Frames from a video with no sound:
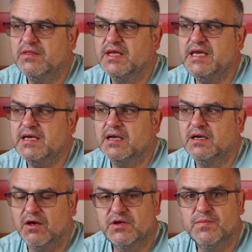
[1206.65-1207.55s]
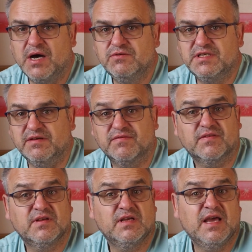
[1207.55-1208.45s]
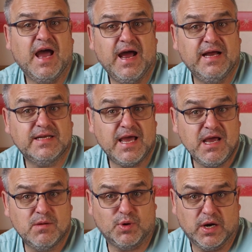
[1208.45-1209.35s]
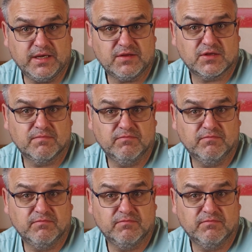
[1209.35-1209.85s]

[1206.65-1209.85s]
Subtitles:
the Locomotive had air brakes